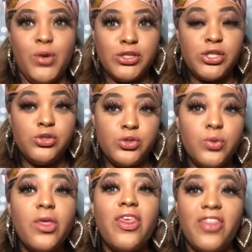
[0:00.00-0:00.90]
want to
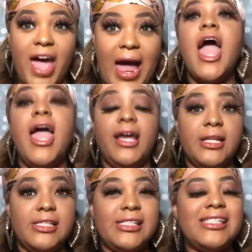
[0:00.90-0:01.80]
do that
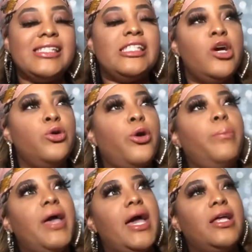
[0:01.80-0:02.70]
and tilt your
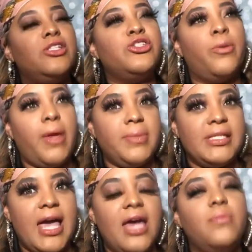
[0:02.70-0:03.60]
baby's
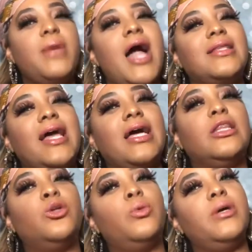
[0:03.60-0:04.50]
head back like a
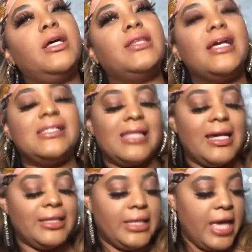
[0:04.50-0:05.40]
little bit, like
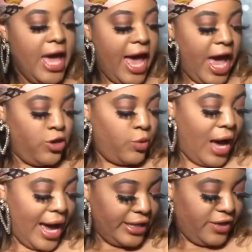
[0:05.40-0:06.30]
slightly, and you
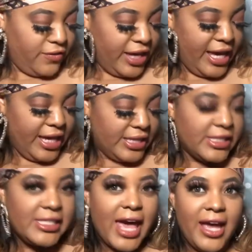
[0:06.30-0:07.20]
kind of
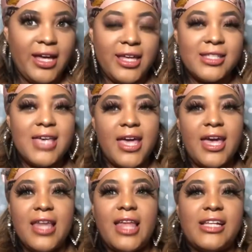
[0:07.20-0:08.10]
can take
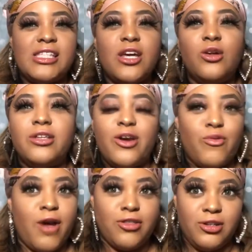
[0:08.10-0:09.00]
it and like tickle it
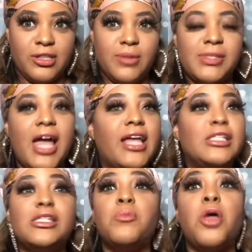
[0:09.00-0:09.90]
around their lips. That
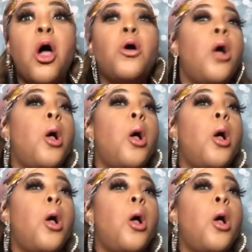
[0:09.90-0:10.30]
gets them to,